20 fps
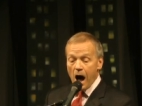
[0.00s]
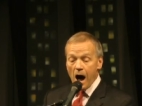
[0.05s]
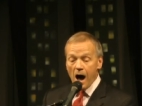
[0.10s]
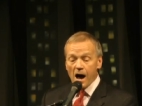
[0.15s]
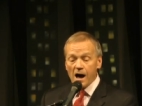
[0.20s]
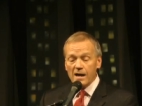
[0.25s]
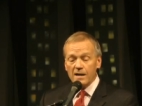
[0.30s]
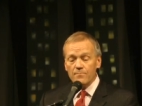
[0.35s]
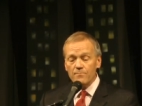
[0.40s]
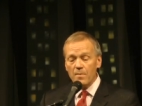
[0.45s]

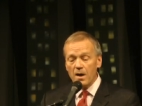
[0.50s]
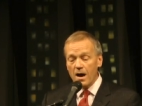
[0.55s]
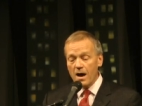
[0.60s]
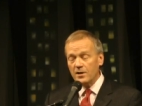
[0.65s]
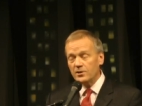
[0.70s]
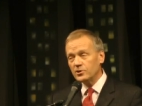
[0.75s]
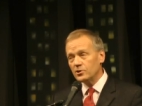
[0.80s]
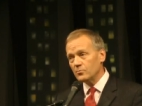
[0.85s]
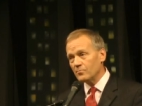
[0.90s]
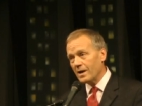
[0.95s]
"I'm
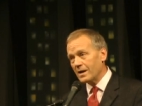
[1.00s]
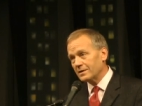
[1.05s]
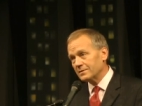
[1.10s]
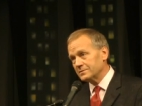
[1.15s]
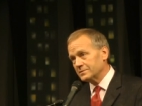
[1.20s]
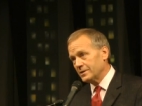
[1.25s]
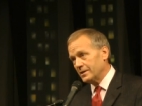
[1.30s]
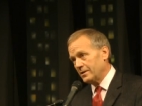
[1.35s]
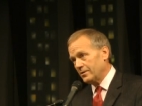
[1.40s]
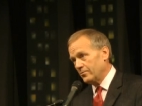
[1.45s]
a
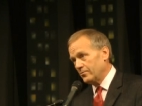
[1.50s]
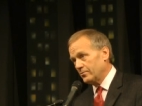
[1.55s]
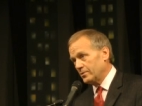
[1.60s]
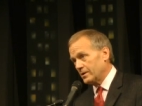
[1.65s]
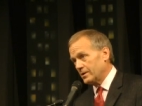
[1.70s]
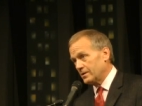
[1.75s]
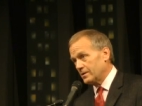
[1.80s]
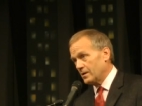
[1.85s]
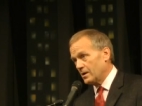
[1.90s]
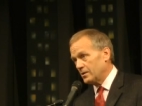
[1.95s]

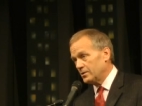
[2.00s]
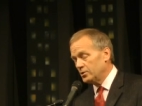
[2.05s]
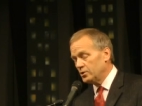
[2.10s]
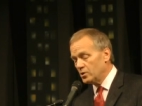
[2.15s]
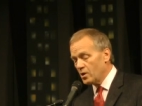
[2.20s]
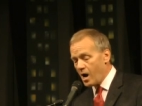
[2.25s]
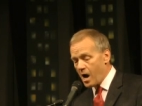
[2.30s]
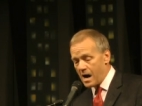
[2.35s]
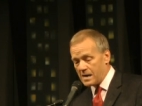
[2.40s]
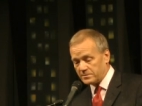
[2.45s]
humanitarian,
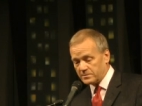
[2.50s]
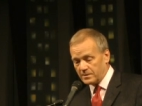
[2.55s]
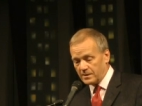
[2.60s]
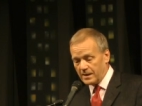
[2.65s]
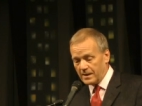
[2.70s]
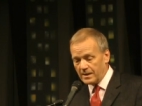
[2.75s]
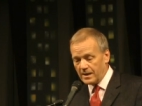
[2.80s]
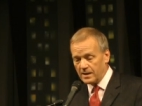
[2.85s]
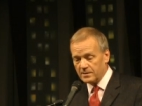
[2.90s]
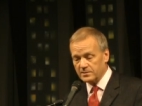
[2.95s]

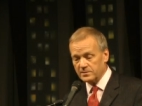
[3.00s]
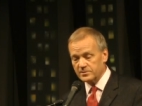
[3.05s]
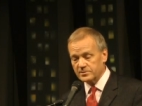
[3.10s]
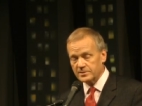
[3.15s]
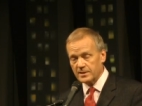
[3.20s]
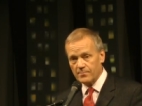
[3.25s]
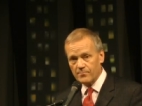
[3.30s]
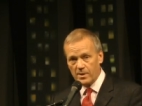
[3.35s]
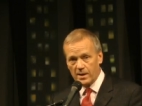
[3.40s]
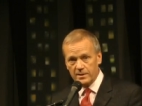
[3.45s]
not an
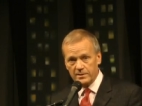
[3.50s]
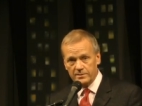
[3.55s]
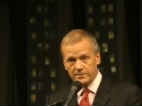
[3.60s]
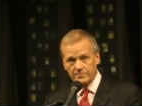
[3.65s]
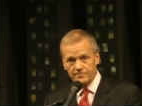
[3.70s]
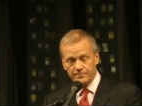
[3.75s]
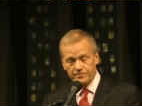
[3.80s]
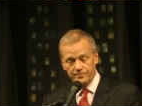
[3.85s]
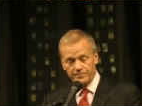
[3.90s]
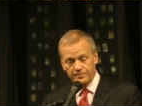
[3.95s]
anti-Semite,"
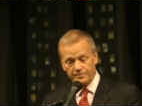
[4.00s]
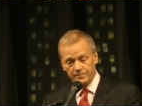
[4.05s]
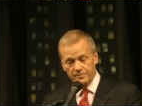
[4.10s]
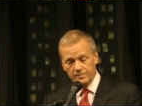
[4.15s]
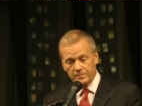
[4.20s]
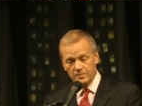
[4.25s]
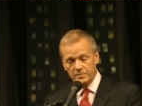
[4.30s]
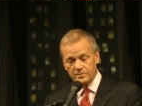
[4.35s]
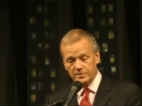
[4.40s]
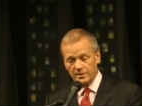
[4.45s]

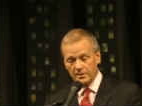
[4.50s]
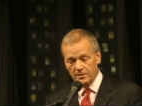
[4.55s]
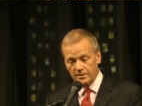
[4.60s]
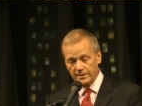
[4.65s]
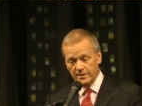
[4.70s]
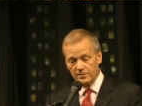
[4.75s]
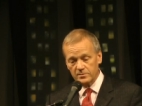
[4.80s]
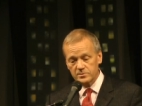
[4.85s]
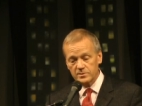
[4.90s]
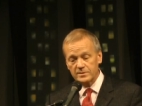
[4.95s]

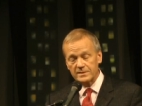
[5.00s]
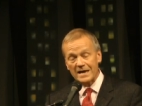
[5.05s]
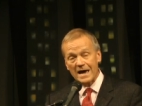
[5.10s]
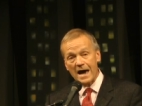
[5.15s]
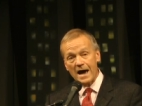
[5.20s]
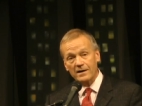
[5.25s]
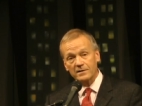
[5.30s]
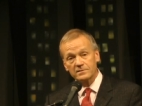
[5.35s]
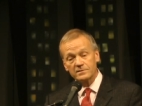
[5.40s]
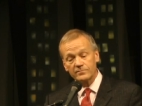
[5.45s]
declares the
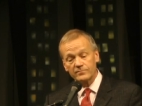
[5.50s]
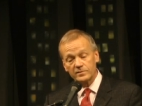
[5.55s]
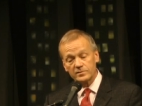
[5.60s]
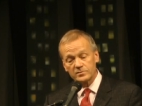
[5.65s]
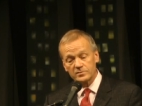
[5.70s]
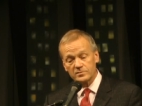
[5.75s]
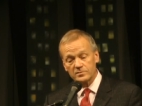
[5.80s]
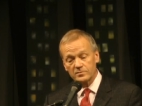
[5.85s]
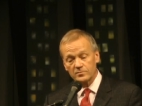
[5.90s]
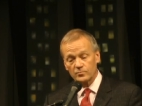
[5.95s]

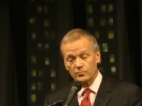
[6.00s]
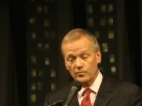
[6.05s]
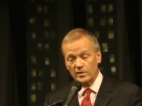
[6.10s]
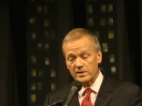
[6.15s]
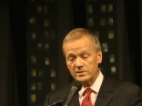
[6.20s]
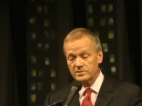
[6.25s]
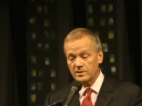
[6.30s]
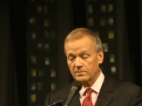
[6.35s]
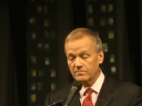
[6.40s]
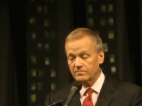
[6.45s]
activist
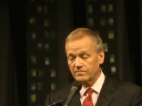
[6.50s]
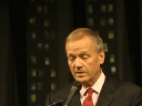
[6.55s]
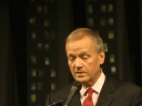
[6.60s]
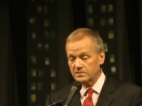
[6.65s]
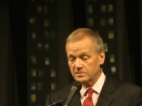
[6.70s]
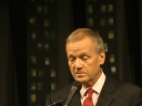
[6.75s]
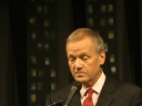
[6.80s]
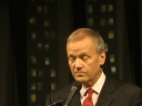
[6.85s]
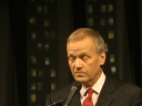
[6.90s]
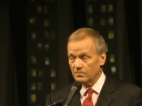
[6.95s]
raising
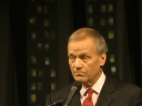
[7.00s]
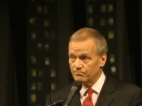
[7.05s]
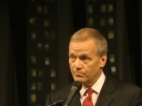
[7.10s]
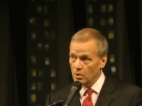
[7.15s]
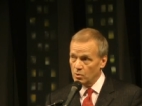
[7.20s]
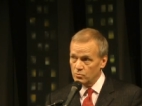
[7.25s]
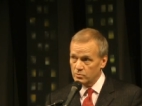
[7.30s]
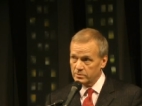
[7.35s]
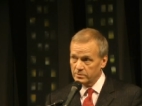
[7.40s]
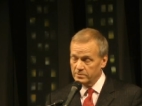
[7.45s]
funds for a
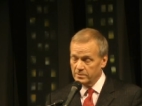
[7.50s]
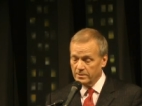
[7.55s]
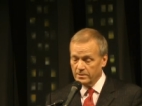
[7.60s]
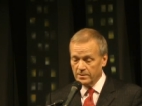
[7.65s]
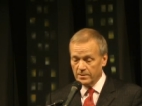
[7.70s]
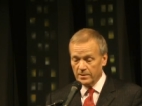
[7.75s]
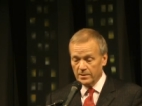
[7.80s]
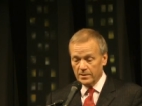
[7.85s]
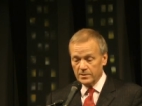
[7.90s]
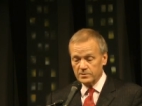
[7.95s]
boat
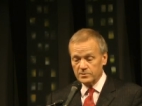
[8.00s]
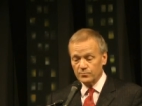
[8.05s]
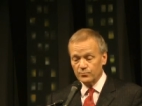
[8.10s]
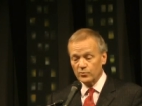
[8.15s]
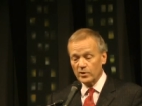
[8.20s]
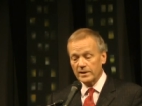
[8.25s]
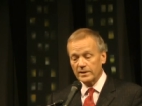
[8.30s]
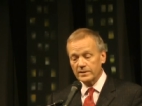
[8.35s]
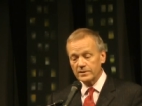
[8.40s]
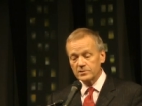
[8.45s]
to
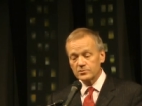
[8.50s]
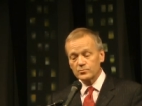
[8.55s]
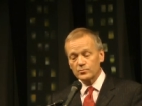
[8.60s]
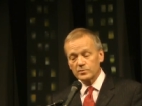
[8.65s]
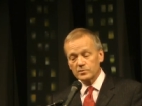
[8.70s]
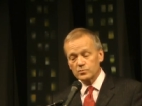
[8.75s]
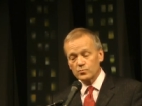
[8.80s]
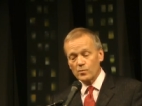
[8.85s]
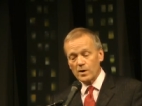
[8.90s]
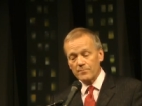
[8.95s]
break
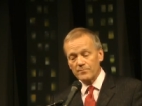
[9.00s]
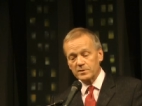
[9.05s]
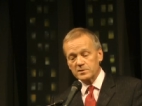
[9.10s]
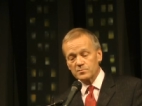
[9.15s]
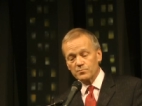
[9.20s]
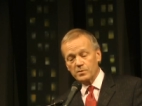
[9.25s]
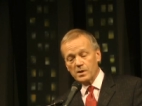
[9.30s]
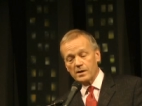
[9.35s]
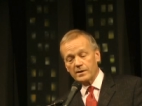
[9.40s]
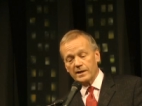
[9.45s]
Israel's
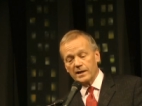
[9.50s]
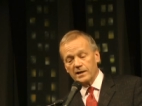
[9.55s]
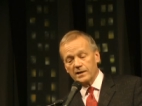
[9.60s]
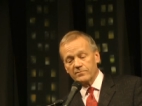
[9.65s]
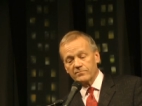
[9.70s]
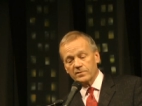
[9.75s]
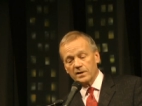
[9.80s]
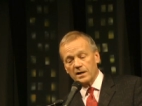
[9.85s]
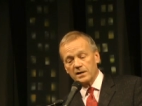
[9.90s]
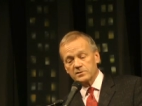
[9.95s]
weapons blockade
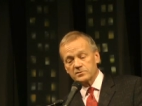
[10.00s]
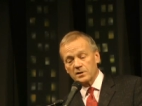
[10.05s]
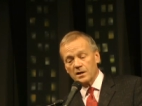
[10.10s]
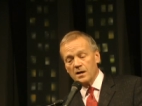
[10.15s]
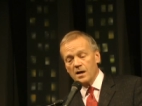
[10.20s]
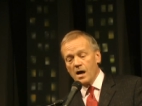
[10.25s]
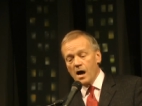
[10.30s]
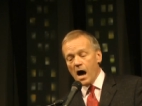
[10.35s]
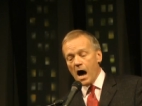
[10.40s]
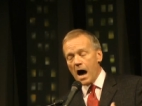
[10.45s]
of
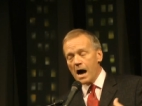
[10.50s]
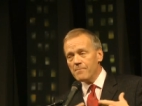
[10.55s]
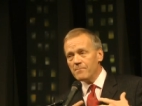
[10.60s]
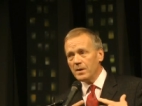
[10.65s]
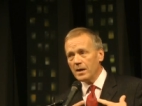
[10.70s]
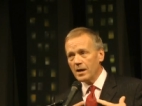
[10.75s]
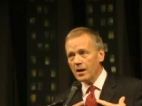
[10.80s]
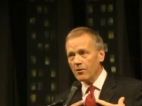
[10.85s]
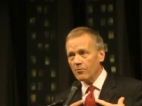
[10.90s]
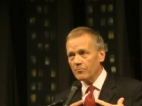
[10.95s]
Gaza.
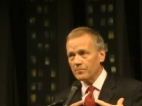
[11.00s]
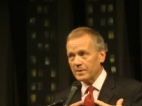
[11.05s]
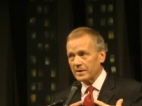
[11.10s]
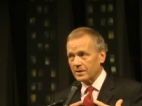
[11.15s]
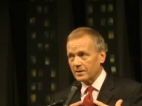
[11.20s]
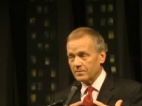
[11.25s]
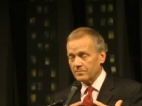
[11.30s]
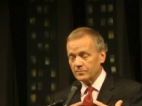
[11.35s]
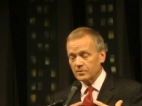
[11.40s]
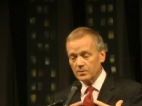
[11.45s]
"I'm
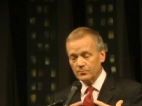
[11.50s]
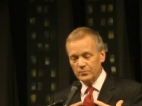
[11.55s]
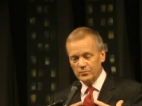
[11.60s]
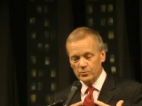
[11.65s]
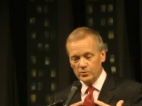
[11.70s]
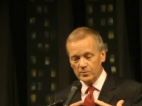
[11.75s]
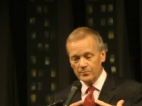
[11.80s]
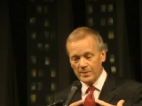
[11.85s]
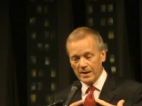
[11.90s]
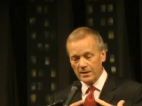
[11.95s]
helping the
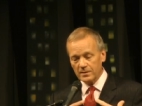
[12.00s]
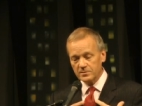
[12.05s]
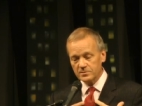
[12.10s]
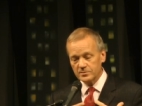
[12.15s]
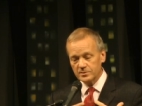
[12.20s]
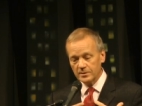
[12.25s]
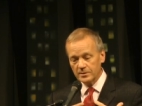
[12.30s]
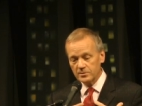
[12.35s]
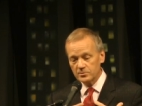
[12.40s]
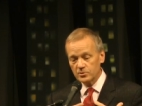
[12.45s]
poor
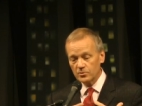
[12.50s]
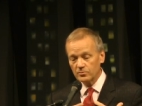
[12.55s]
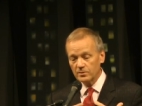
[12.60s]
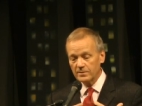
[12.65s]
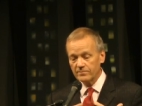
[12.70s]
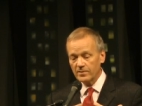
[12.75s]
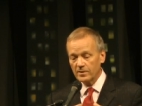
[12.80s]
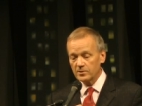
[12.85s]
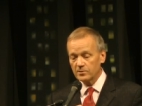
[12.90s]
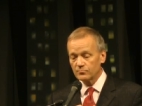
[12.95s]
Palestinians who
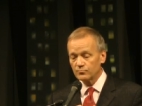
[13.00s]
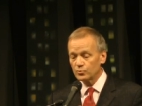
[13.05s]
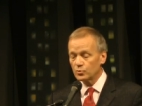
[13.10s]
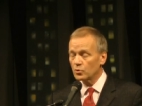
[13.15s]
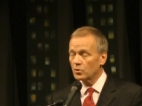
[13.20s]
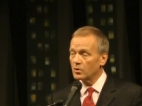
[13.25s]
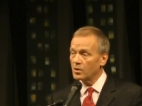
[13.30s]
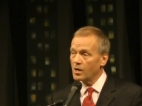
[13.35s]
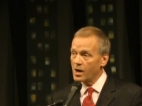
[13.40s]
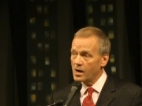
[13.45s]
live under
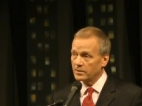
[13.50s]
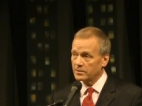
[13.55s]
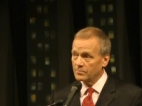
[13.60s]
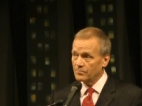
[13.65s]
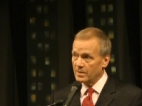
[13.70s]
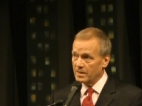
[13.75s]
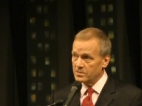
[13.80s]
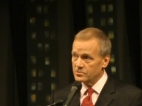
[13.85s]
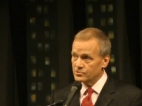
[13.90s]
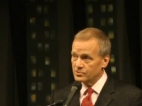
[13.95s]
brutal
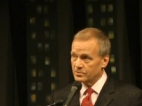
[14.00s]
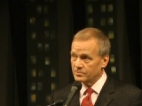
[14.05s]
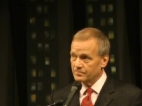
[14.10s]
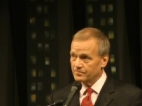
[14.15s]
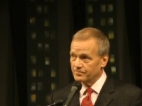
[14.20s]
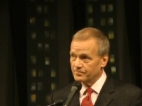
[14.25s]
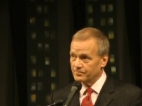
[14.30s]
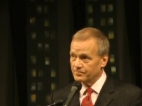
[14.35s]
occupation."